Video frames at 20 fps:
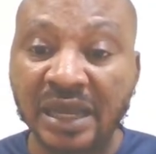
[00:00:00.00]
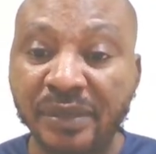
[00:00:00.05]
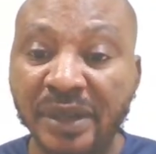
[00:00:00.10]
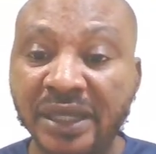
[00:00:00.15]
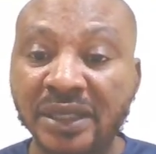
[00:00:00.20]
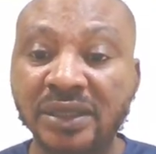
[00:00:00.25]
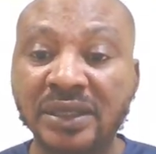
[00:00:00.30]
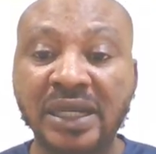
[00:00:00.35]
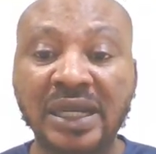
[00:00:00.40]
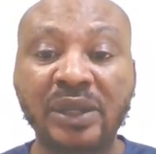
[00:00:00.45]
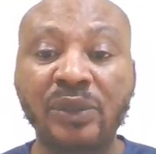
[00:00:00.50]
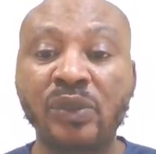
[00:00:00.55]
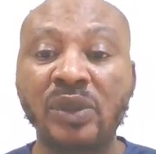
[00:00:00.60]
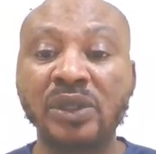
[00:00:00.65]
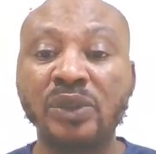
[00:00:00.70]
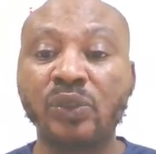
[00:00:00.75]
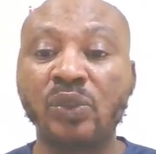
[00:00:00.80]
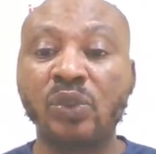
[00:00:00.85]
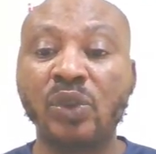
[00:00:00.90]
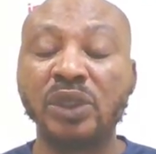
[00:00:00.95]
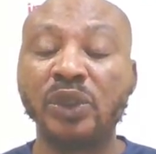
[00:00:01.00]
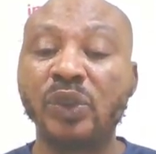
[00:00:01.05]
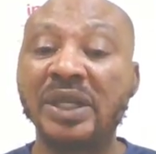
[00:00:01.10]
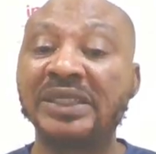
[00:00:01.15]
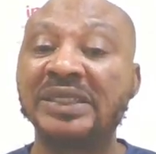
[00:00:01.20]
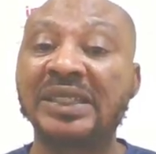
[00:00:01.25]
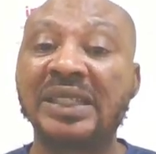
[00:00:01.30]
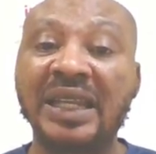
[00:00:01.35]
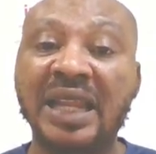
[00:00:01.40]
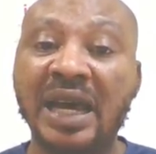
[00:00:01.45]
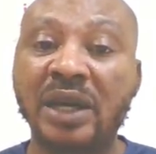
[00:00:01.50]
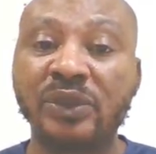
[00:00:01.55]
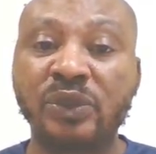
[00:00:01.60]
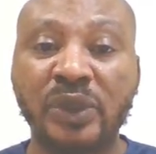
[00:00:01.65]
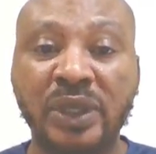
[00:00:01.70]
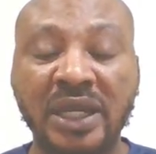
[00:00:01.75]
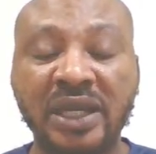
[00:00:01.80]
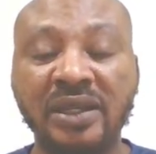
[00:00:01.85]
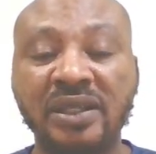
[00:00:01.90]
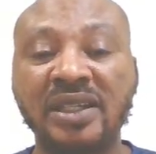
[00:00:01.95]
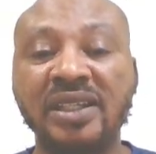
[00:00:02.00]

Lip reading: and you are wondering what is cloud, well,